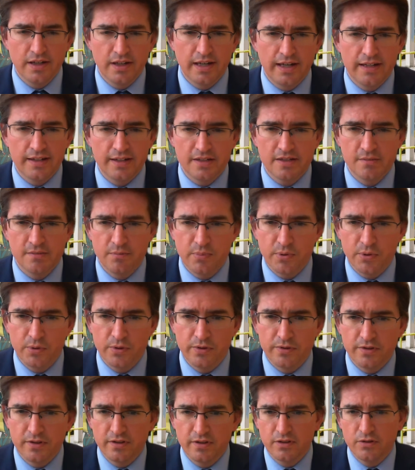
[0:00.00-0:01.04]
and it's
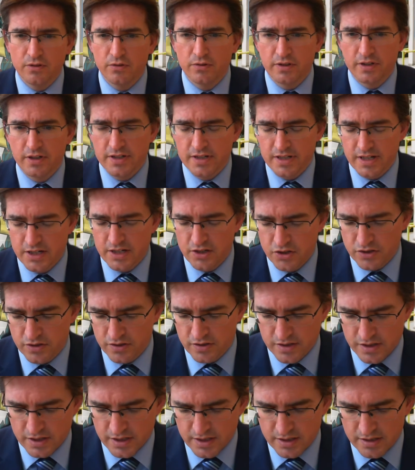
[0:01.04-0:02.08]
important that the
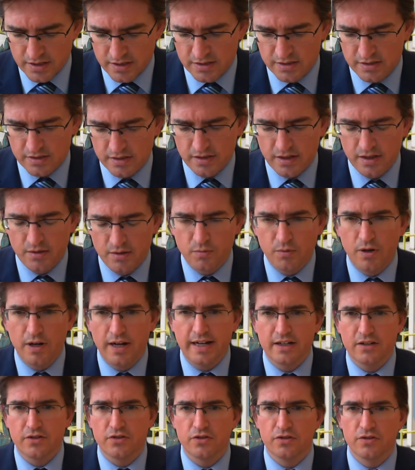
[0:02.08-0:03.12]
organisation sees what
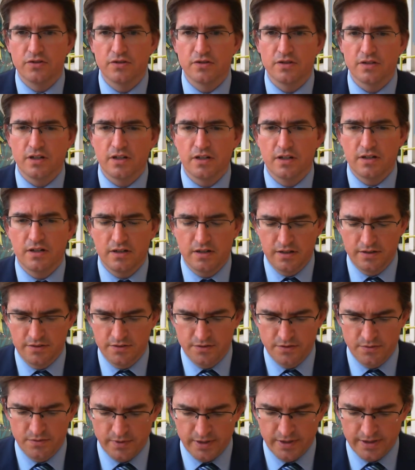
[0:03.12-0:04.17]
actions are
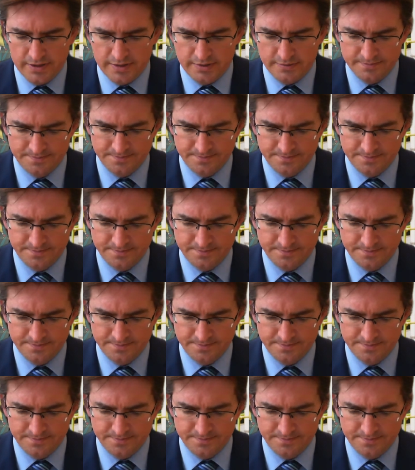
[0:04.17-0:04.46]
underway.